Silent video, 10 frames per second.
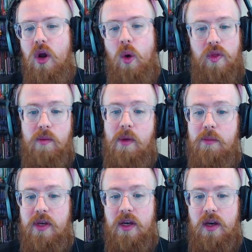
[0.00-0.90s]
or they might
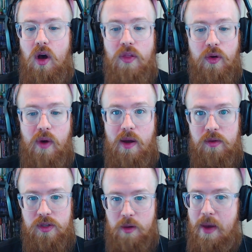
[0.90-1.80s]
be a
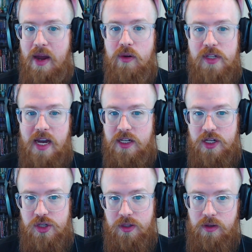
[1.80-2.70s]
on-the-ground commando tactician.